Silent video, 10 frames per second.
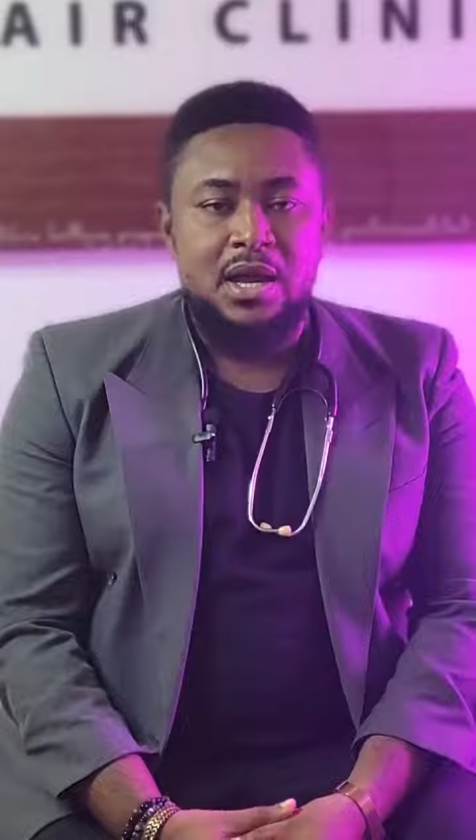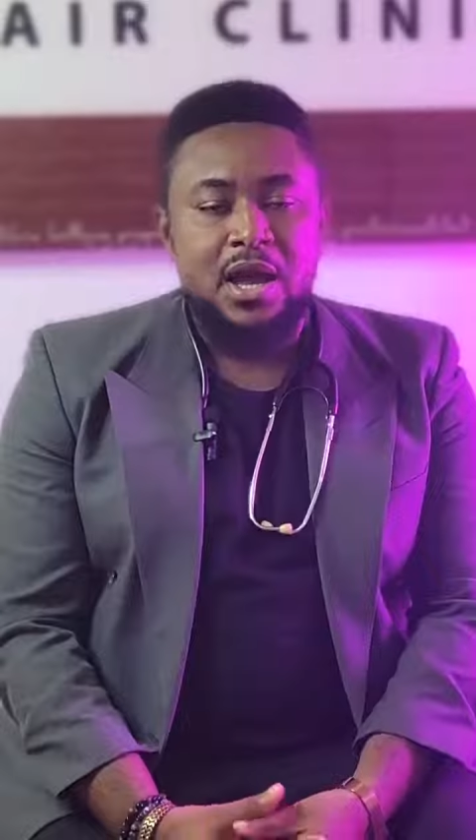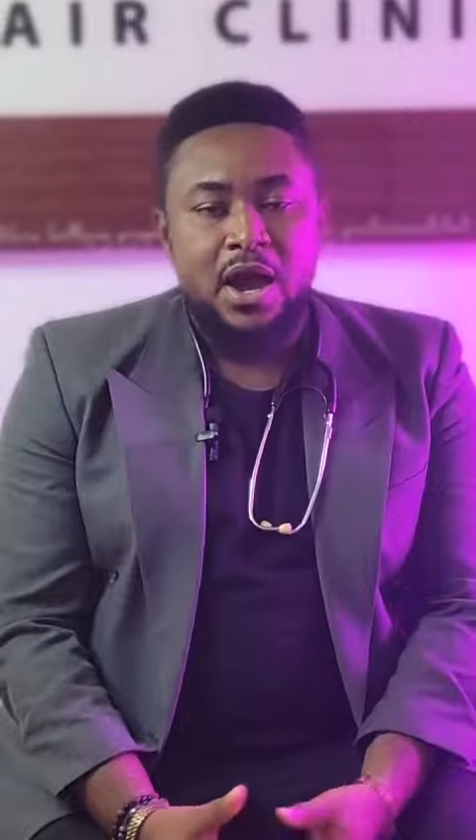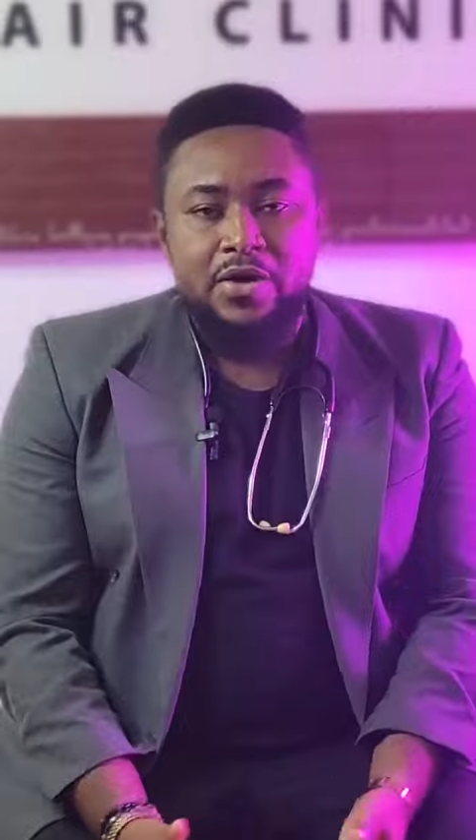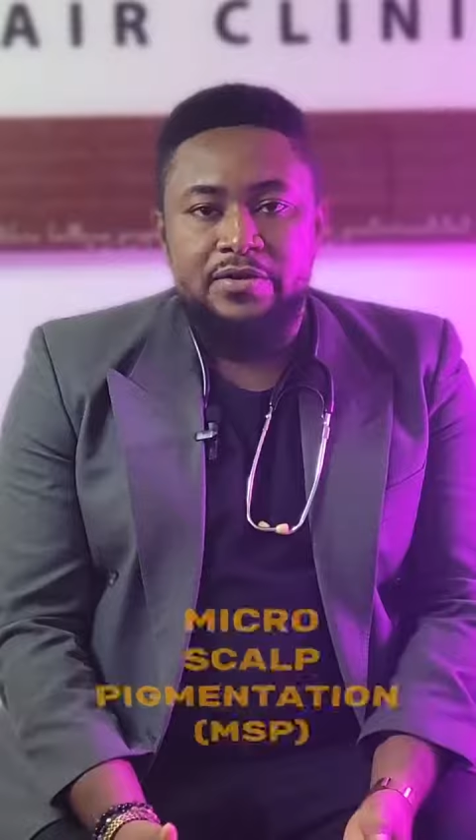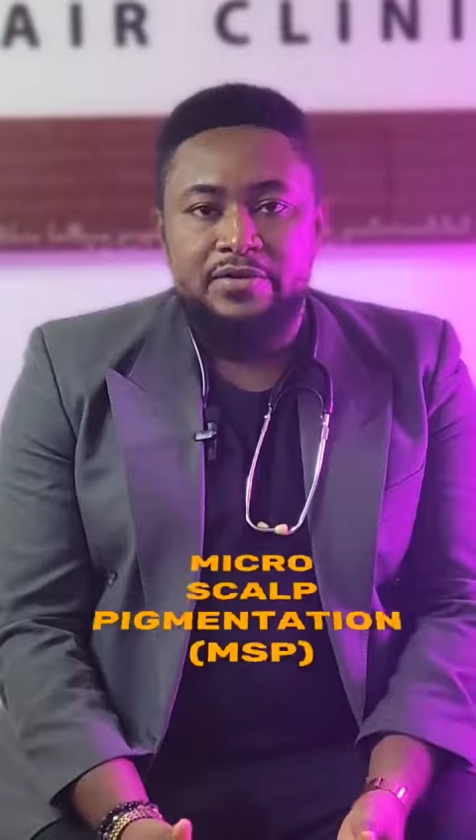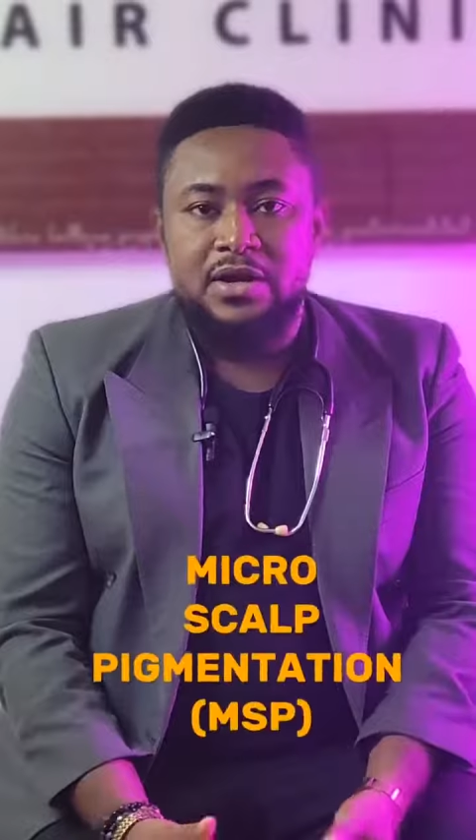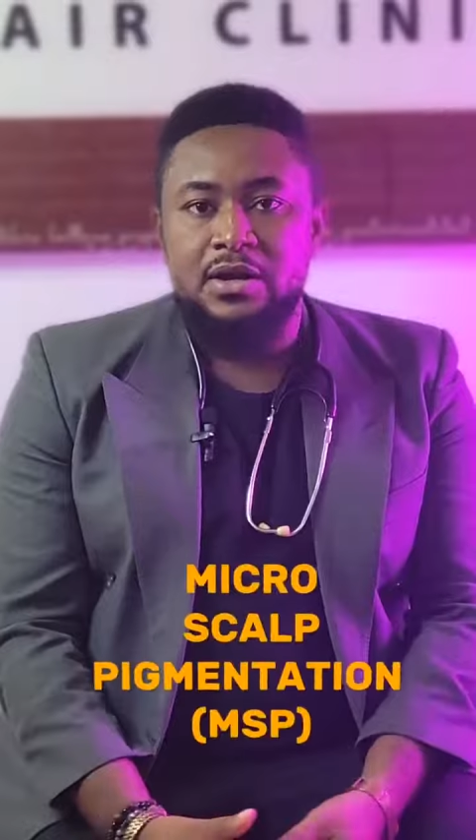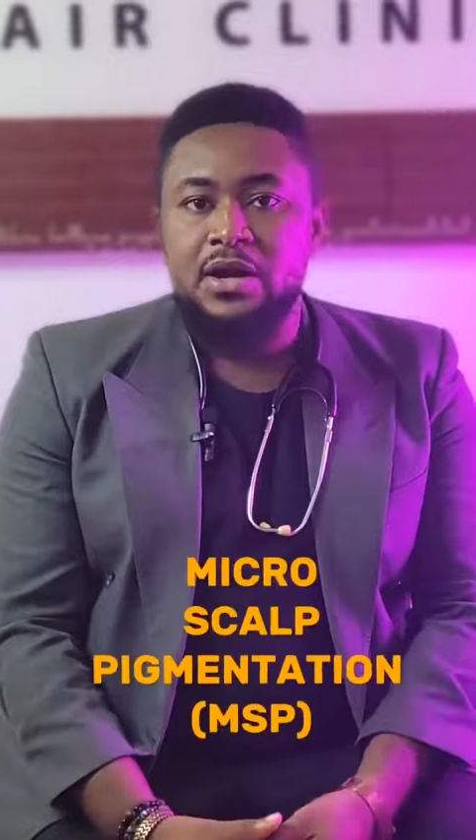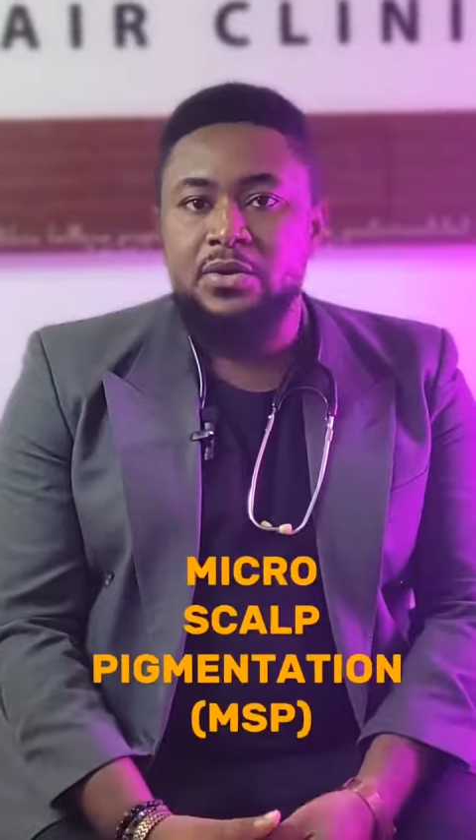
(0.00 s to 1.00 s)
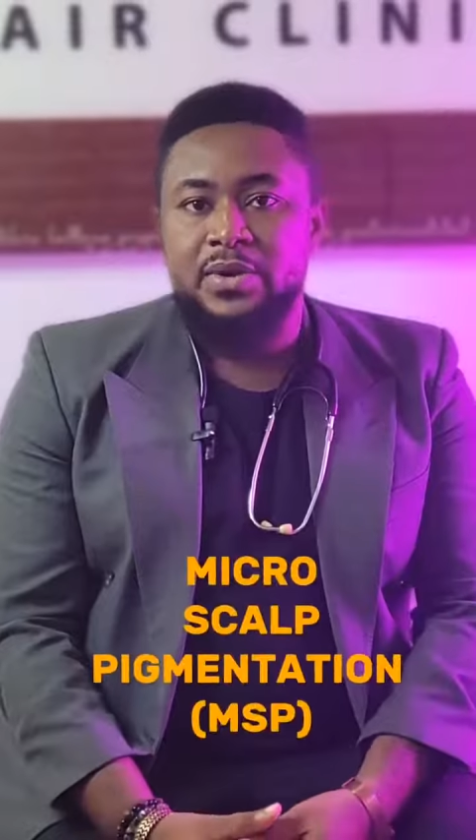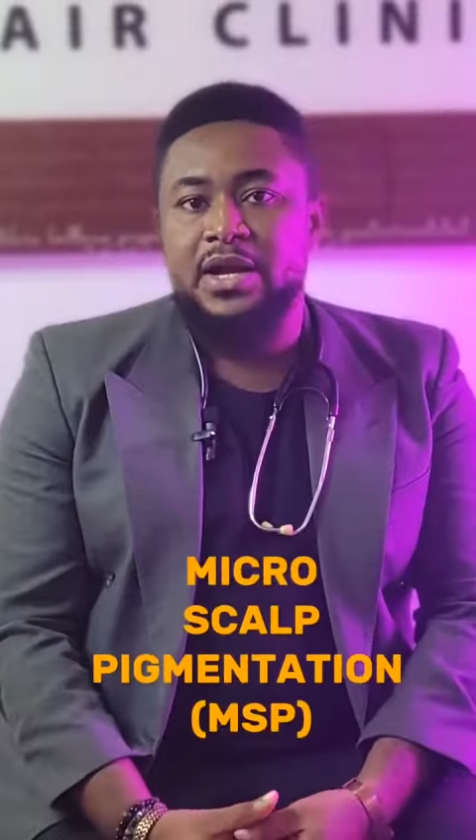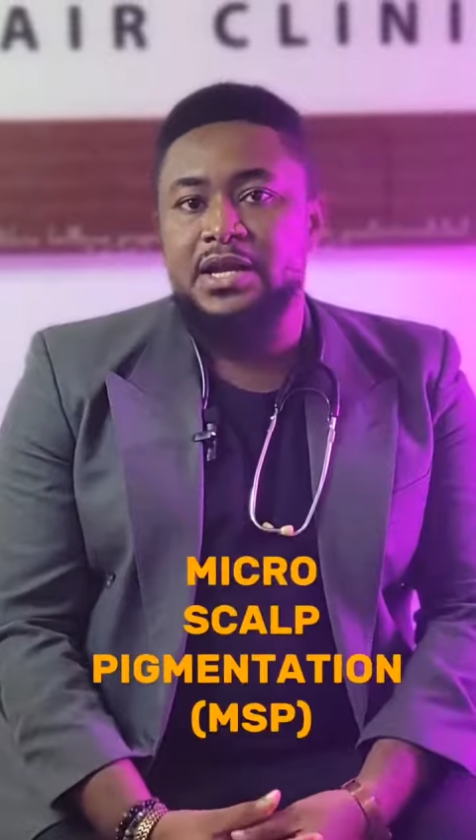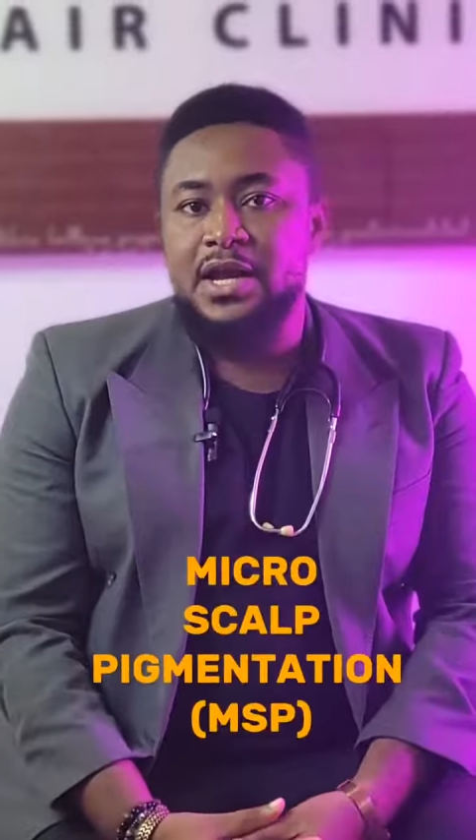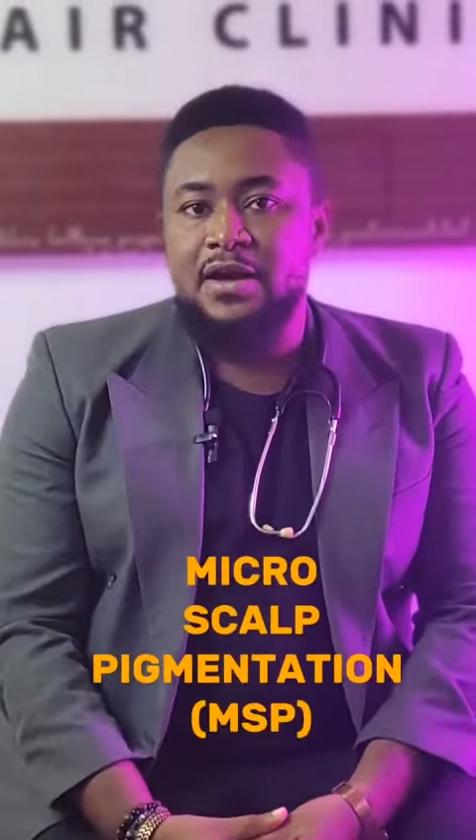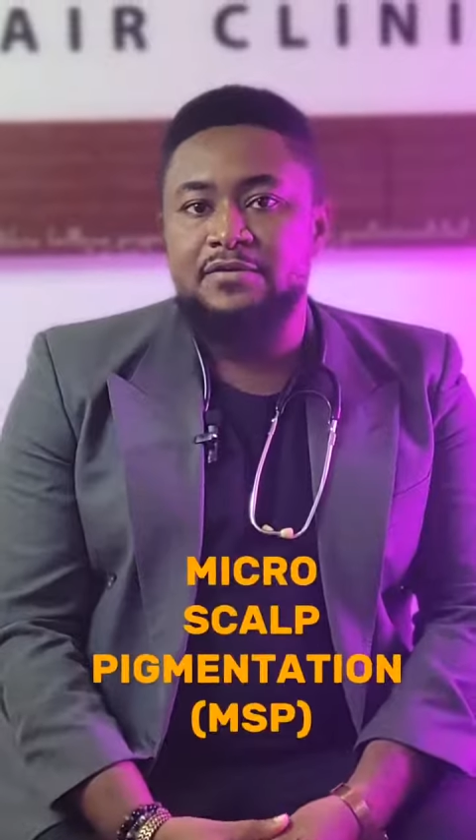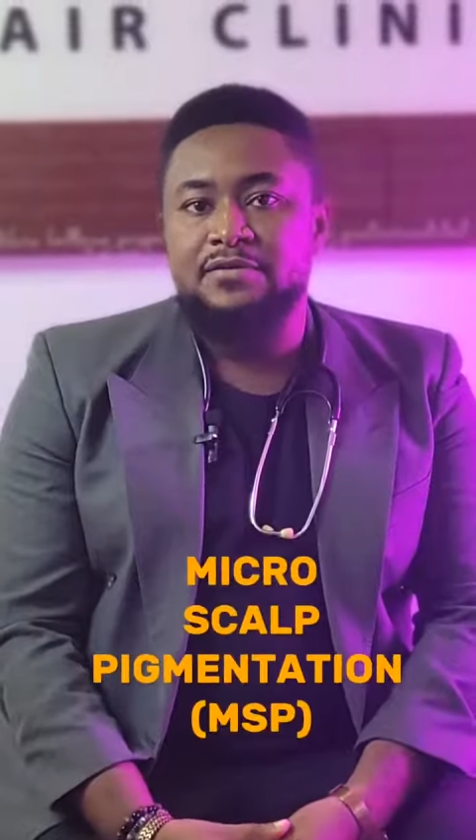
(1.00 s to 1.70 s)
However, we can have